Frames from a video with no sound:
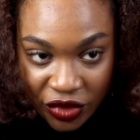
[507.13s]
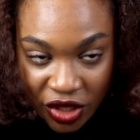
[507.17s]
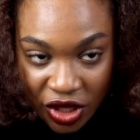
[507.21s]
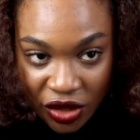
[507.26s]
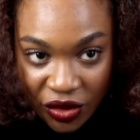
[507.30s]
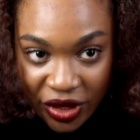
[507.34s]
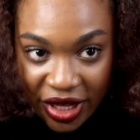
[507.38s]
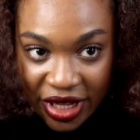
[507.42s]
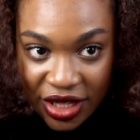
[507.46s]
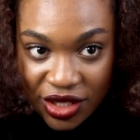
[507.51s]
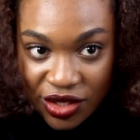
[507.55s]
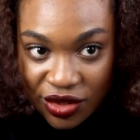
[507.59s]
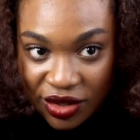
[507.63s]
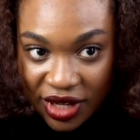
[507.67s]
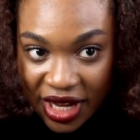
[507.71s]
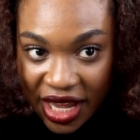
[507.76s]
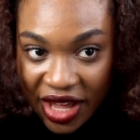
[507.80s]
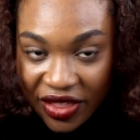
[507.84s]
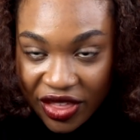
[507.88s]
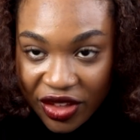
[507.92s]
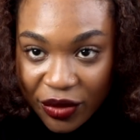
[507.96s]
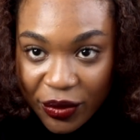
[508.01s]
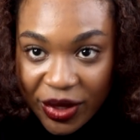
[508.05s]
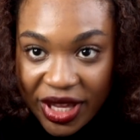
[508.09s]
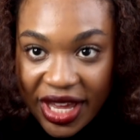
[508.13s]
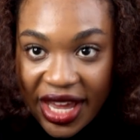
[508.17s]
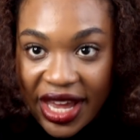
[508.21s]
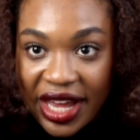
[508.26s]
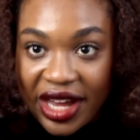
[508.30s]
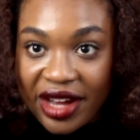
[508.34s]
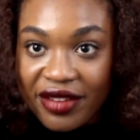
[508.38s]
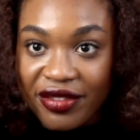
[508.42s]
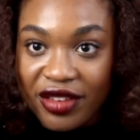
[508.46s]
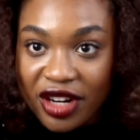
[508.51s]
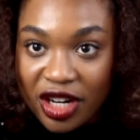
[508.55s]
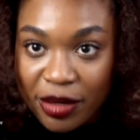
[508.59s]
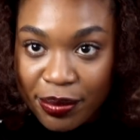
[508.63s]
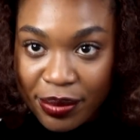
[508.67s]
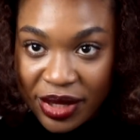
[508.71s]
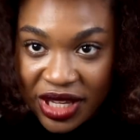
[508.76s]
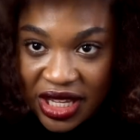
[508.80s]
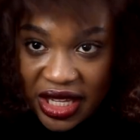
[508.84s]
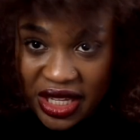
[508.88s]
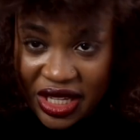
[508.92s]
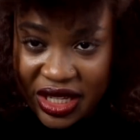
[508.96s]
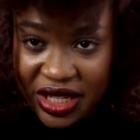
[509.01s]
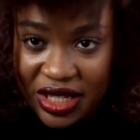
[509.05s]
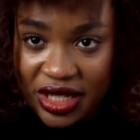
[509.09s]
Okay, so now that we have our
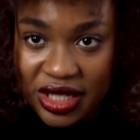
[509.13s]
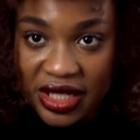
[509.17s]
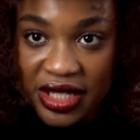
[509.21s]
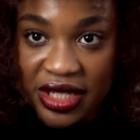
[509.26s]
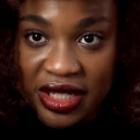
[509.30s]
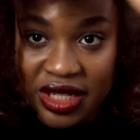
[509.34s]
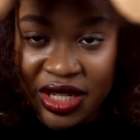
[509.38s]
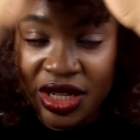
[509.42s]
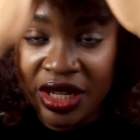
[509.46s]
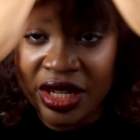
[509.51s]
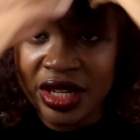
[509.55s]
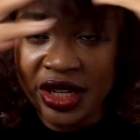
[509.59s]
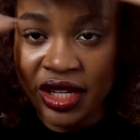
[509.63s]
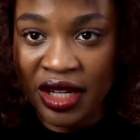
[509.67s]
pins,